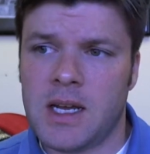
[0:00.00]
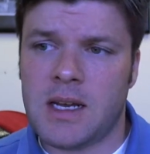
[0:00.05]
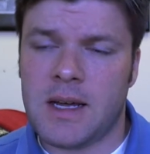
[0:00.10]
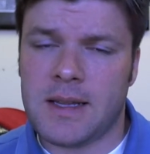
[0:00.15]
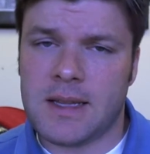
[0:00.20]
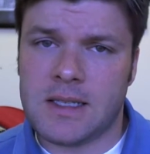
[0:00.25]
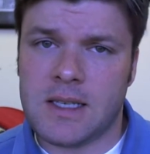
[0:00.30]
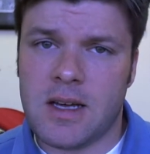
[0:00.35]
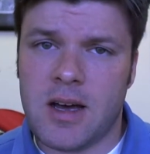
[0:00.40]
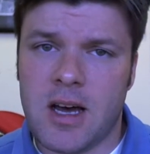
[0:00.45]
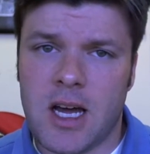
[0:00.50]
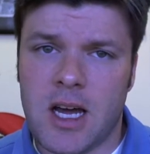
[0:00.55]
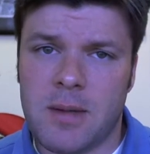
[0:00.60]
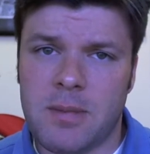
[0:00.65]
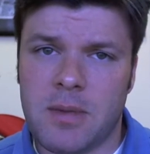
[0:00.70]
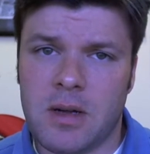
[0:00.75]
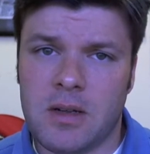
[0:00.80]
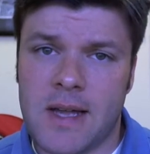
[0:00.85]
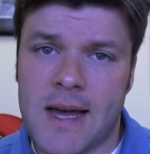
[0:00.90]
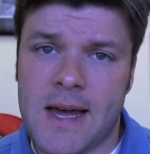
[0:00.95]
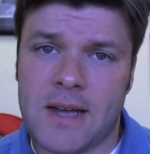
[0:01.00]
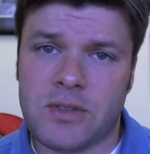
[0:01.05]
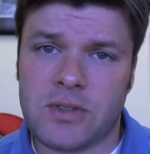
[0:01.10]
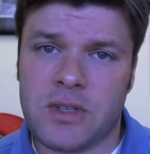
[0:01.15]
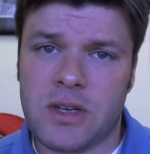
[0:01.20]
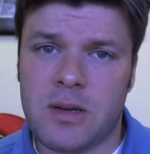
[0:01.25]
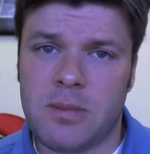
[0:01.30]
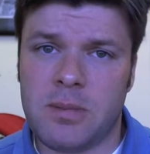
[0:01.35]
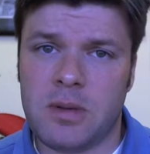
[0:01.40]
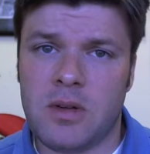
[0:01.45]
Now, at the time,
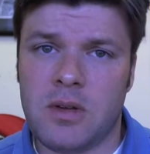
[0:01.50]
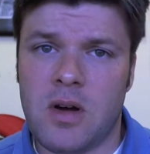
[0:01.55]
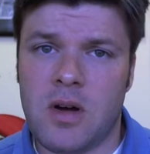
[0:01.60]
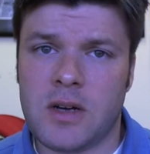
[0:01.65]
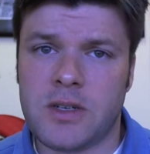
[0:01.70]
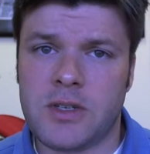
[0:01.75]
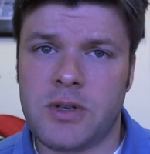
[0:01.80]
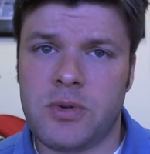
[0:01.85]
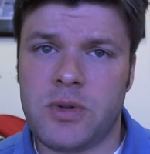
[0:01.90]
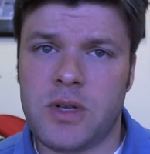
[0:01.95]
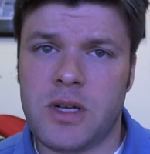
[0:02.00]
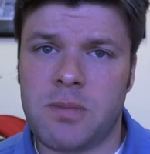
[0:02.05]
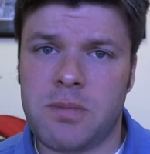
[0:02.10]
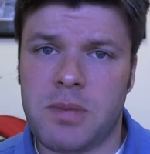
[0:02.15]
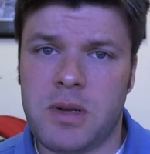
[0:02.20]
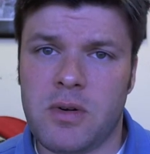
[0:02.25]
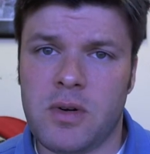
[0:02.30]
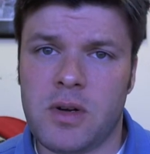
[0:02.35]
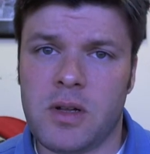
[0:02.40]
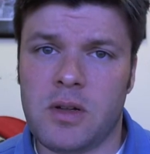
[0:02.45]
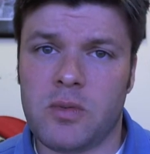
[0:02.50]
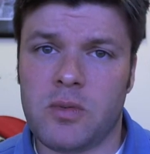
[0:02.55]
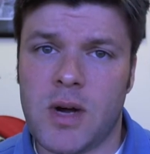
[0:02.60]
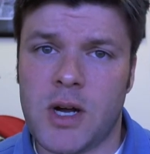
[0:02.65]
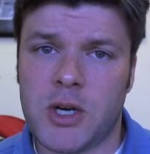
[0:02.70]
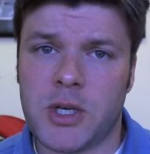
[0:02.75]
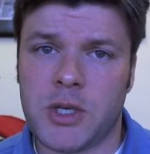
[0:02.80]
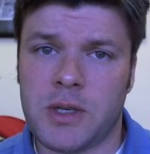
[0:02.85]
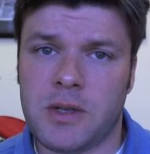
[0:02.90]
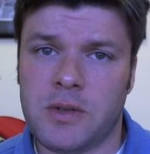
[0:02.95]
Alaska belonged to the Imperial
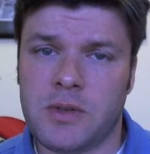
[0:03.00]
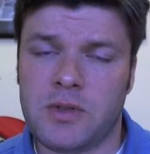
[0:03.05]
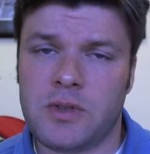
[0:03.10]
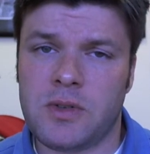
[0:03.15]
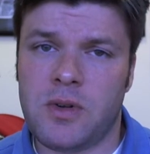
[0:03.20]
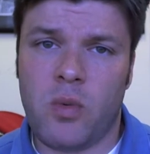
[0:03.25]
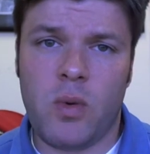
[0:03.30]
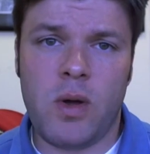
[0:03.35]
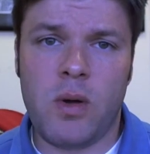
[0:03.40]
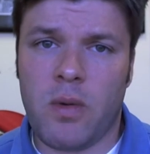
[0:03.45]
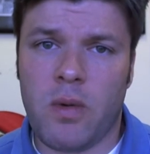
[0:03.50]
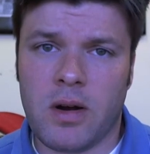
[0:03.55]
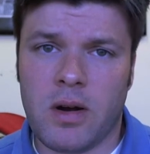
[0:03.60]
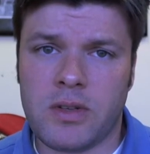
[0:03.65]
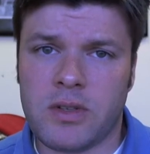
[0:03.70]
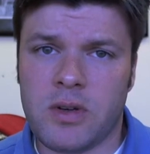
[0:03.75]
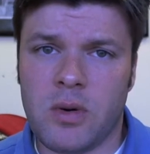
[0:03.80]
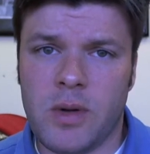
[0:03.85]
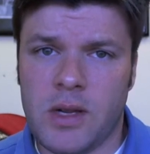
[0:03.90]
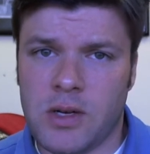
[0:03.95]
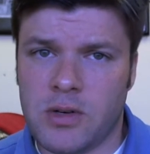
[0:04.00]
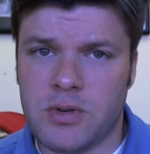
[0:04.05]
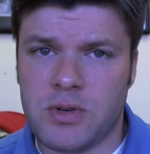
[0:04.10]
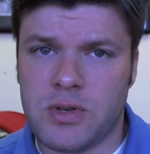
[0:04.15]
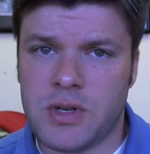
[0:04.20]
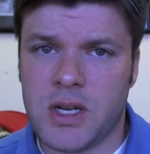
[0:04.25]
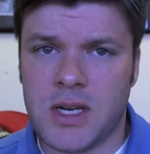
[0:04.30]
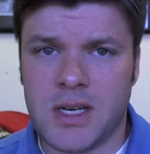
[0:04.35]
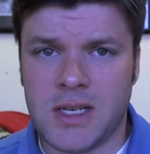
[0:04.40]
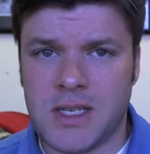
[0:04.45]
Russians, and we weren't so
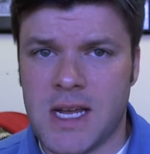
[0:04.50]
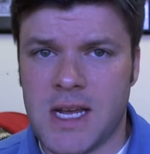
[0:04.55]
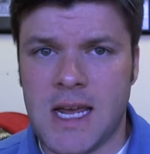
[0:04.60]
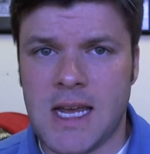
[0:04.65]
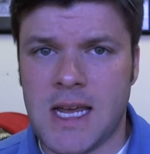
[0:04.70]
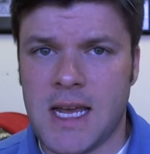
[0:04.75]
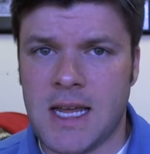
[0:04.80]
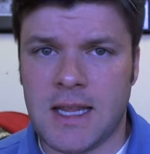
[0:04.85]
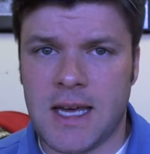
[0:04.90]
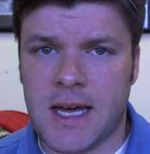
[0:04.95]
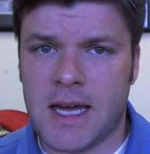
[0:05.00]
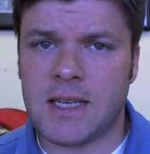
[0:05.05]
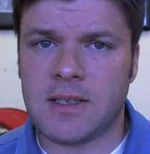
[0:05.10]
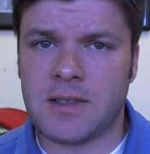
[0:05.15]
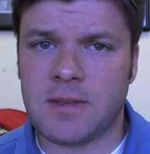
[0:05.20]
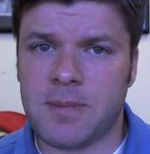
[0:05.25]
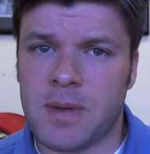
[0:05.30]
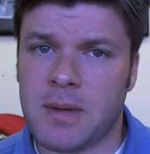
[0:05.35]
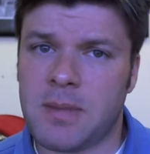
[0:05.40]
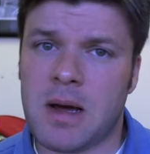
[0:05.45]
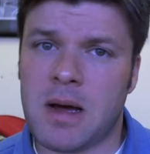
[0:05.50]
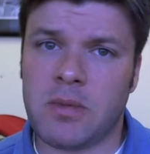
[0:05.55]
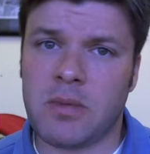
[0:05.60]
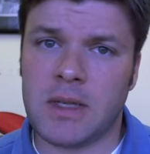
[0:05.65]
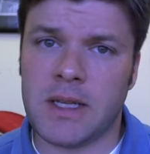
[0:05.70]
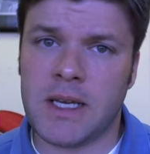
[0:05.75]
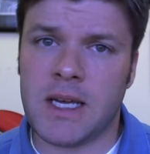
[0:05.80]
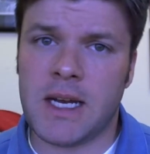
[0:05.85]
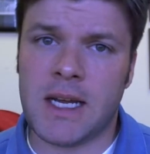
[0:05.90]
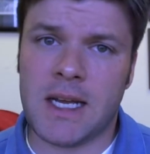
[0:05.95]
interested in taking that. I'm not
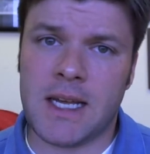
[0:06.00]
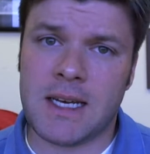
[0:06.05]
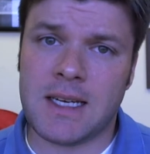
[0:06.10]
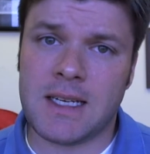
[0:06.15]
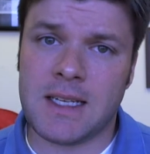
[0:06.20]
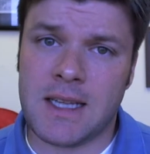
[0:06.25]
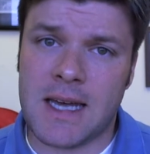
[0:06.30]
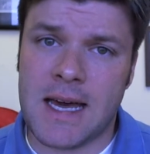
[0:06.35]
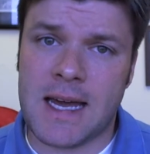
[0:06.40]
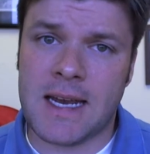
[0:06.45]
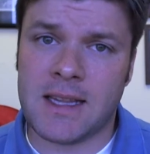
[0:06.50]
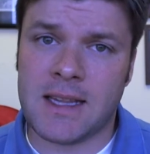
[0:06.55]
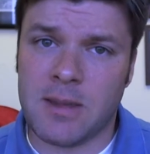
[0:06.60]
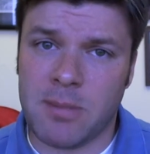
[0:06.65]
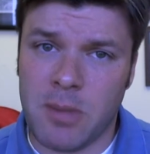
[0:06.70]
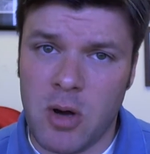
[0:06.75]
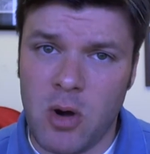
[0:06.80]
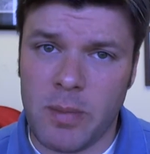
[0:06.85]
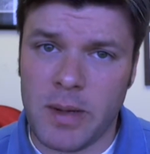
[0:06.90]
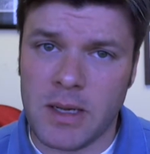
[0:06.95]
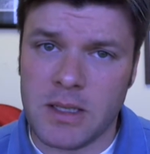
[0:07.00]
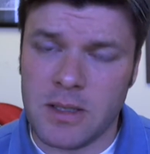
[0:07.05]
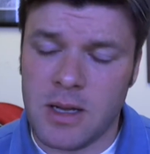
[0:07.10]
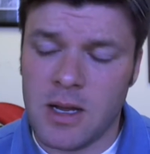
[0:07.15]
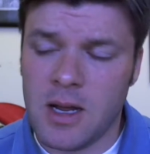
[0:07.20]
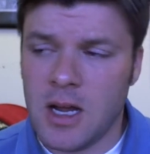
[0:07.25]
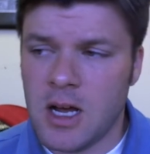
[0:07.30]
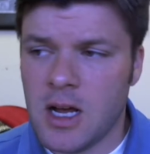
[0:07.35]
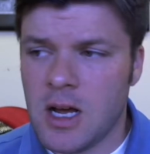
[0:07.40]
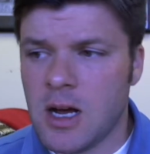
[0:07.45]
really going to get into that at the moment.
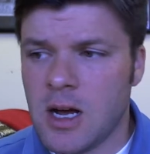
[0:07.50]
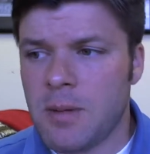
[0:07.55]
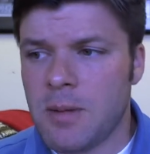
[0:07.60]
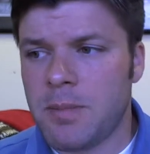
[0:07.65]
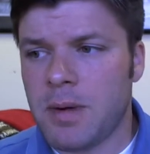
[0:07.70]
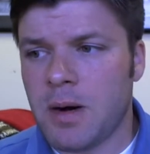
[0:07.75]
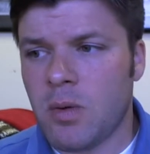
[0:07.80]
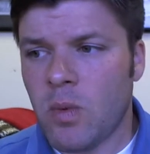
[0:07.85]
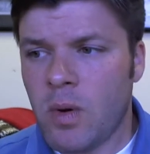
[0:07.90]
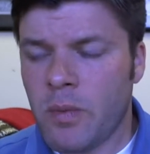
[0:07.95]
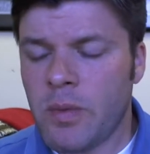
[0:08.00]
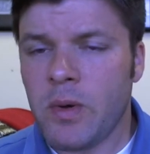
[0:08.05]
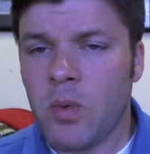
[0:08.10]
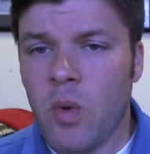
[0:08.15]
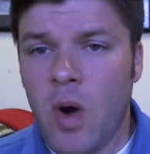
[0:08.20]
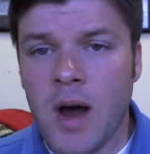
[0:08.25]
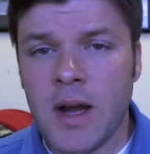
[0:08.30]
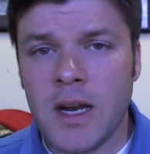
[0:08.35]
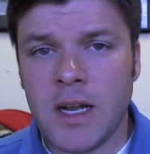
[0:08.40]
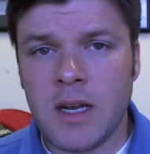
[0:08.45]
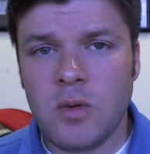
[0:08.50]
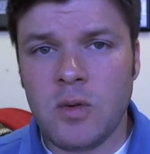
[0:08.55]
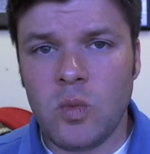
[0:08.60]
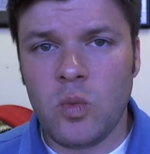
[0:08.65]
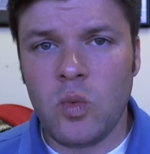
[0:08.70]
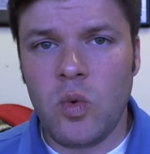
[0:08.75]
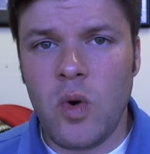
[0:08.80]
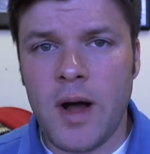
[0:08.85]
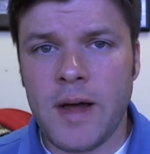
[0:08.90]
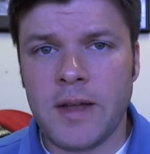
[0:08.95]
But what we wanted
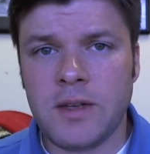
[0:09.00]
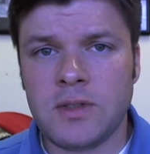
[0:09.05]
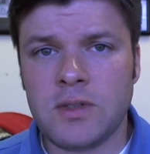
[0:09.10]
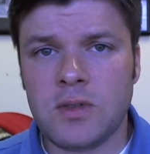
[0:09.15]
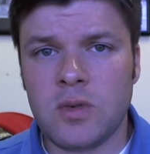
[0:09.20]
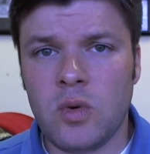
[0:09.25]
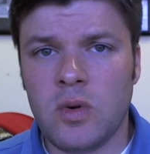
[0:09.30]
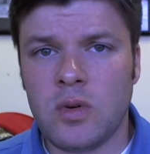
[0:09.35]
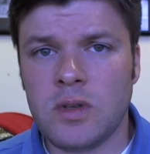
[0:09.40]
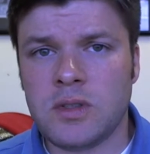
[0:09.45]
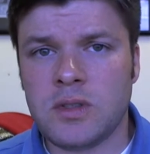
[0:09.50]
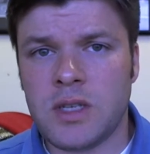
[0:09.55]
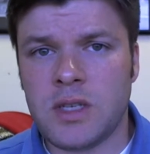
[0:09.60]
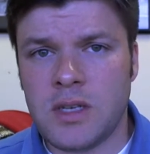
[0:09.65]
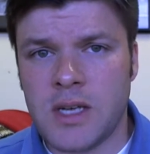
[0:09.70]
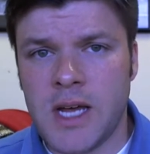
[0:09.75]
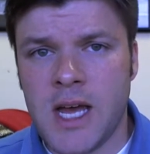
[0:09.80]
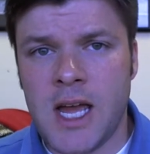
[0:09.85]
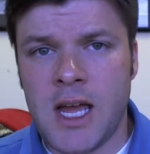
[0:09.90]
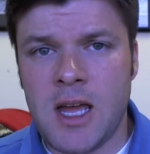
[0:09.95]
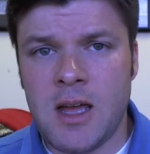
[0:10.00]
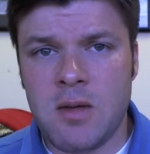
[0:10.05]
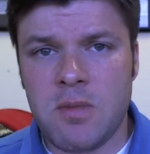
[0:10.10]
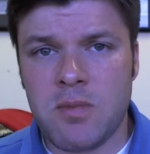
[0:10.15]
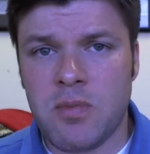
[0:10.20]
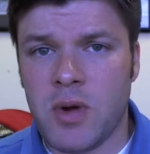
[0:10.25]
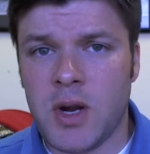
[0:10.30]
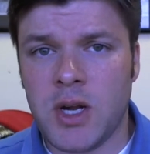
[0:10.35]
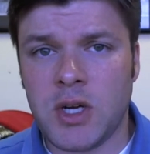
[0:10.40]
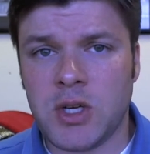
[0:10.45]
was today
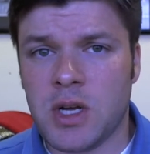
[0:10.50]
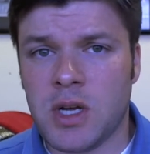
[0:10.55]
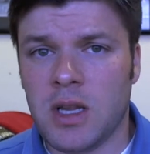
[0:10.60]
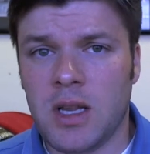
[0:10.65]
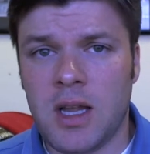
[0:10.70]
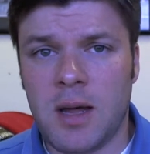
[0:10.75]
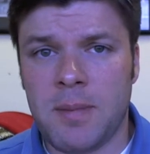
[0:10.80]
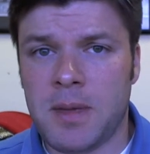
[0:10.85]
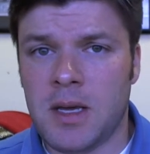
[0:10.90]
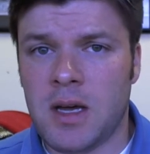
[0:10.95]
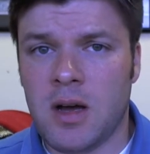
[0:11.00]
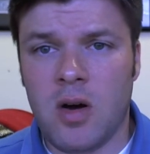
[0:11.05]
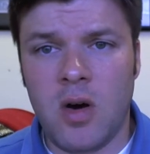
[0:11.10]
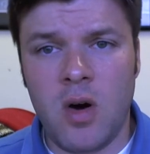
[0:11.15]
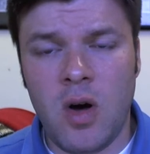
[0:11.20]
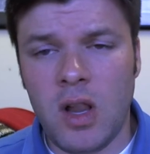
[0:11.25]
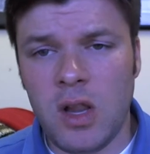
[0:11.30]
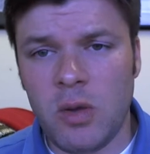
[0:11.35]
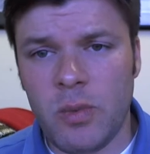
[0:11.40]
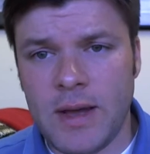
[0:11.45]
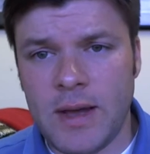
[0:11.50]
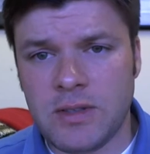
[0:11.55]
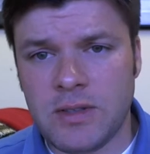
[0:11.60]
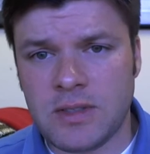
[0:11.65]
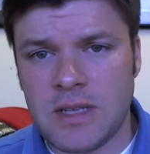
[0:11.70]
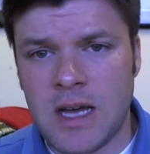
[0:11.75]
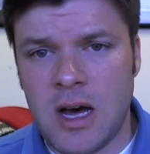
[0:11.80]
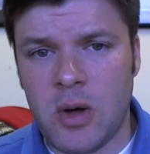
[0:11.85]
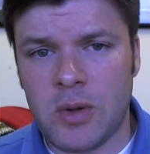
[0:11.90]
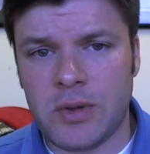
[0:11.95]
British Columbia all the way
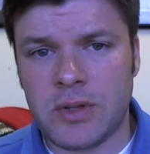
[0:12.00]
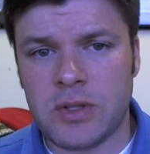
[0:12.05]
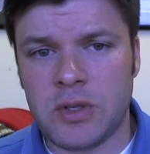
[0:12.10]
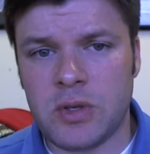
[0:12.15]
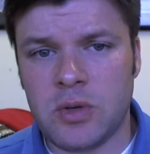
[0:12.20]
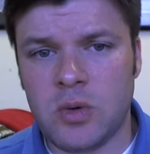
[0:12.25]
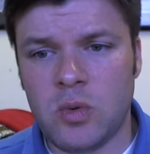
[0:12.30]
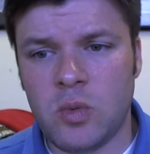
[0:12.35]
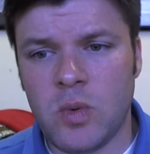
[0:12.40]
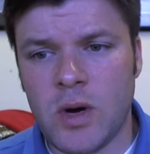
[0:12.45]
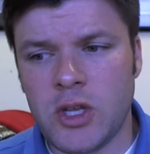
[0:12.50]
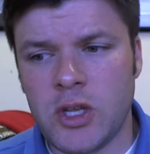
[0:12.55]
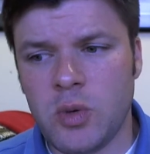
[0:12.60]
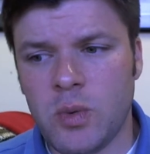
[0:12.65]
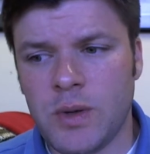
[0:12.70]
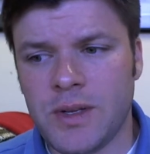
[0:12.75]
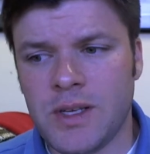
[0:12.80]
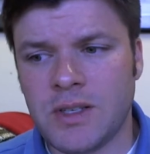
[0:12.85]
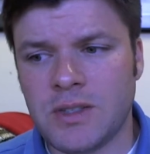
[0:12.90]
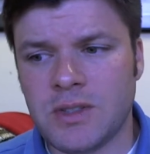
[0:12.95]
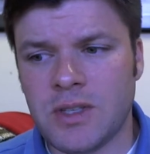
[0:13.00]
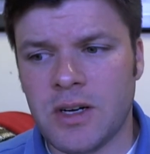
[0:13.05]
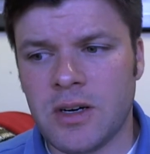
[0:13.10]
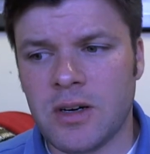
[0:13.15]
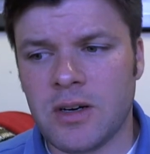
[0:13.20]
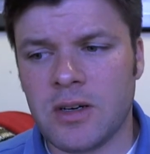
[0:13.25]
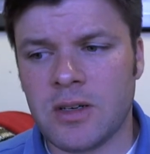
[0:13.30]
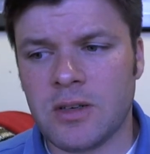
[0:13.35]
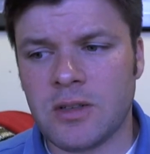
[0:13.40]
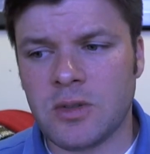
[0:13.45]
south to what you would
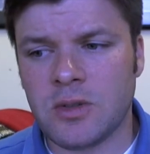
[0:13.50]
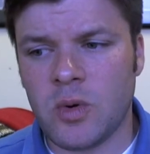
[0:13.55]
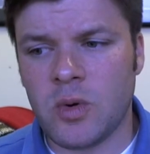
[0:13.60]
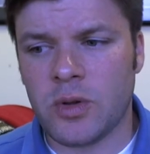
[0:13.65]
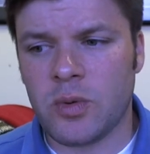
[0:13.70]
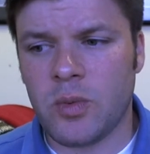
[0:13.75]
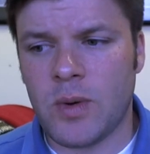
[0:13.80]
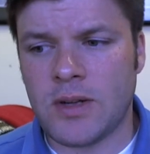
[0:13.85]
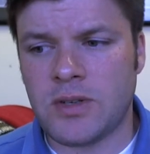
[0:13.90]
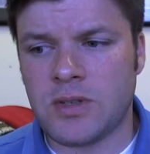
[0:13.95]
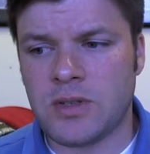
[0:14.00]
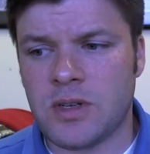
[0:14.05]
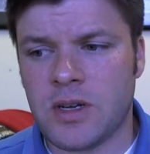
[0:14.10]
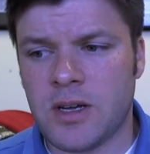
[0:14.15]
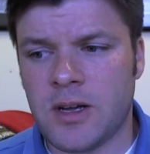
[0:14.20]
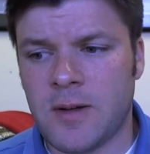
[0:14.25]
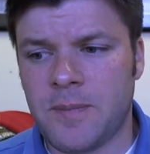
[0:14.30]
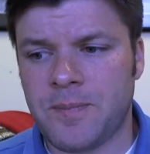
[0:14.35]
consider northwest